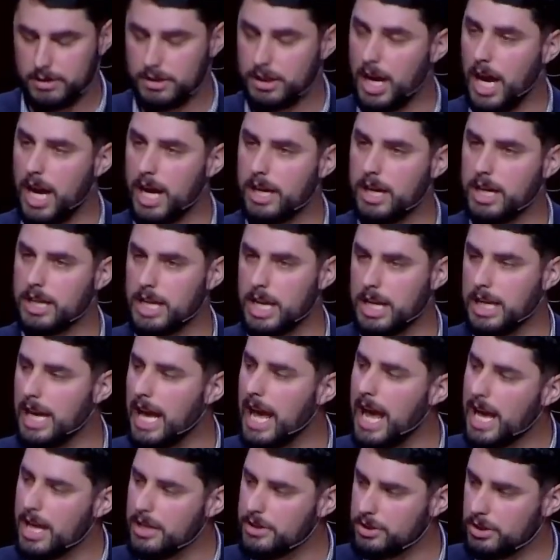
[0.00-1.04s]
okay? And then he
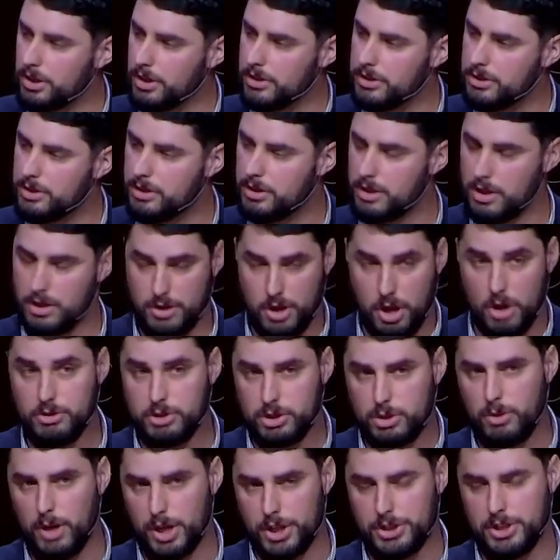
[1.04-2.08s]
answers
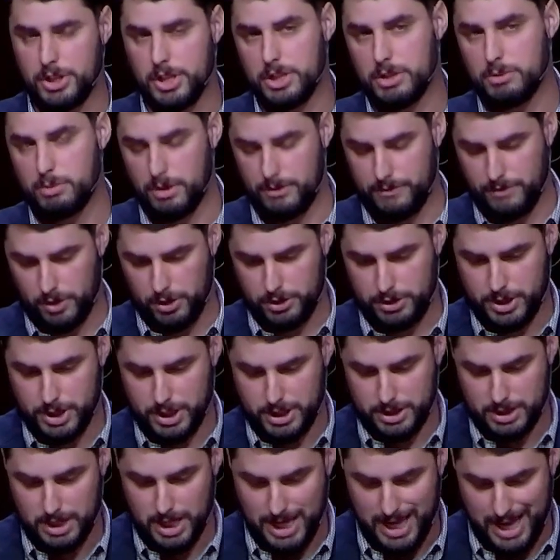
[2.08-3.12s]
those questions with
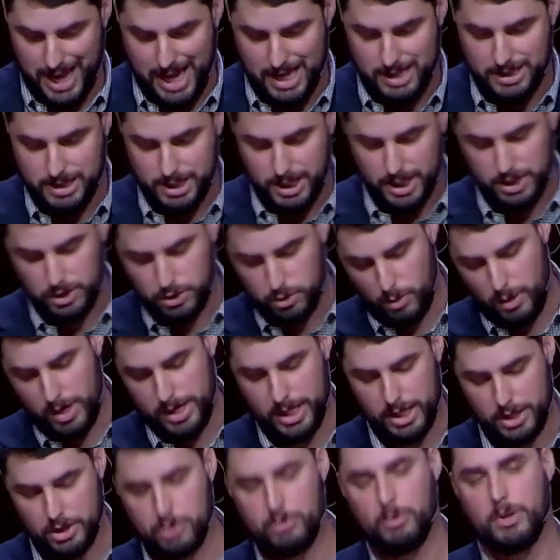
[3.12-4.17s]
verses 18,
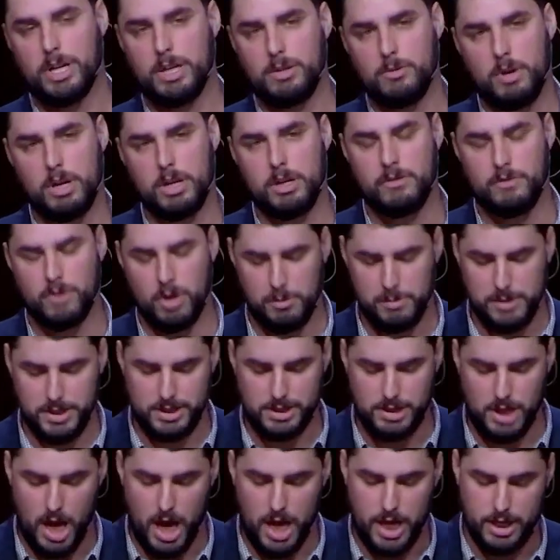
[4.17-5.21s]
20, and 21 in
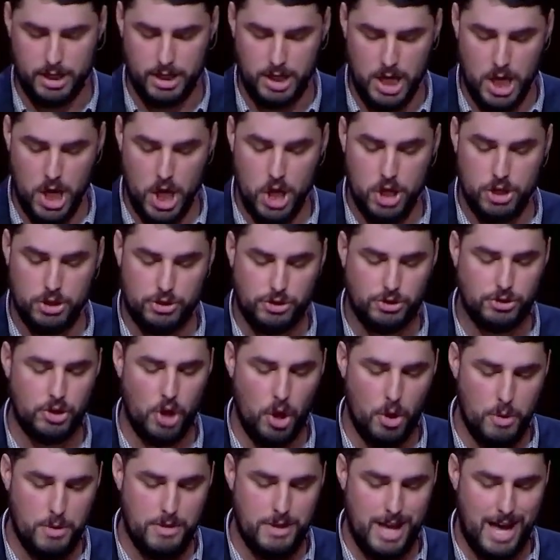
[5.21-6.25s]
Romans 9.
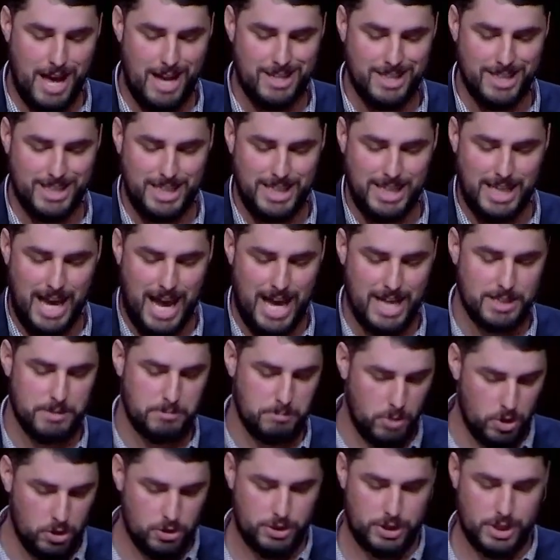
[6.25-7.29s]
So then he has
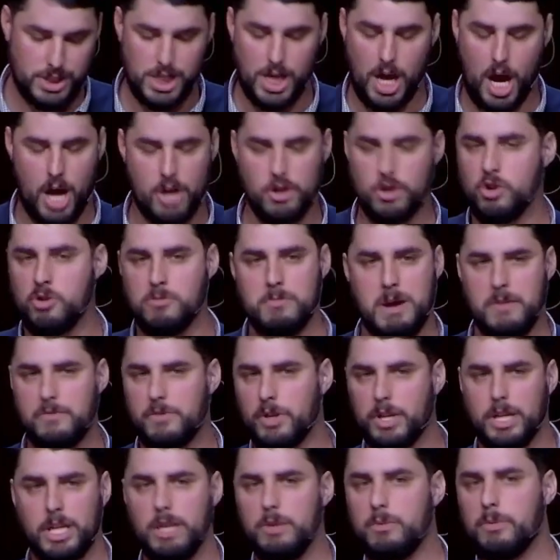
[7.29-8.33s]
mercy on
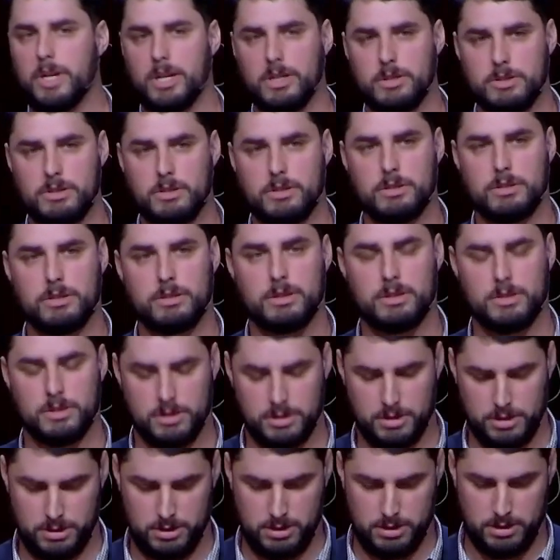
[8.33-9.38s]
whomever he wills,
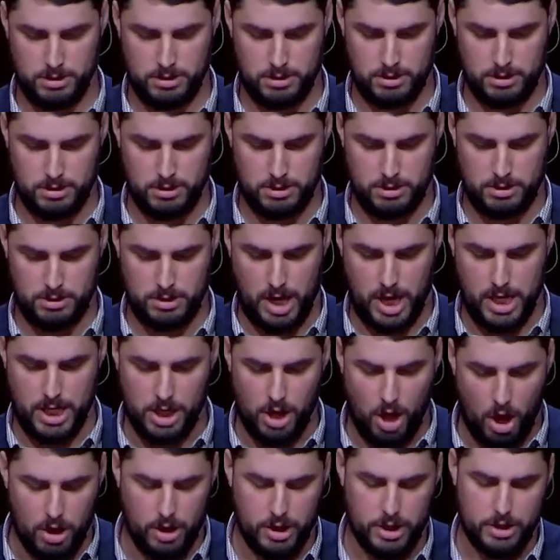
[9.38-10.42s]
and
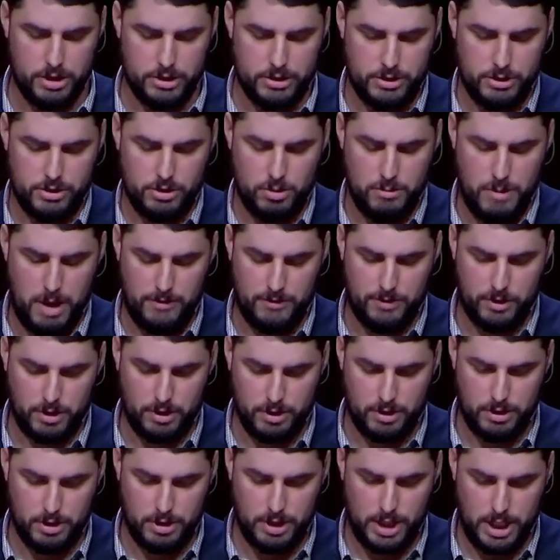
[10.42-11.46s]
he hardens
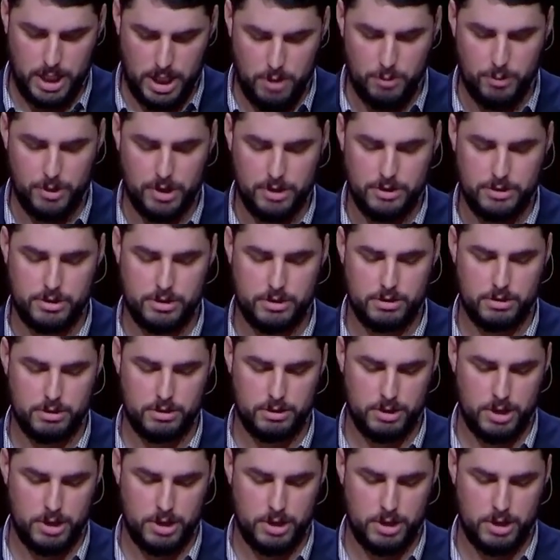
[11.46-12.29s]
whomever he wills.